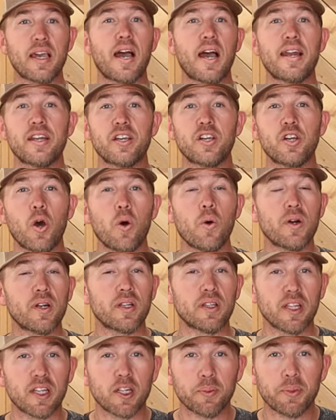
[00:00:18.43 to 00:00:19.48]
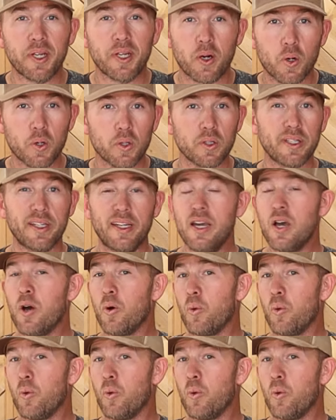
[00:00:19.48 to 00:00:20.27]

kind of going a little bit early.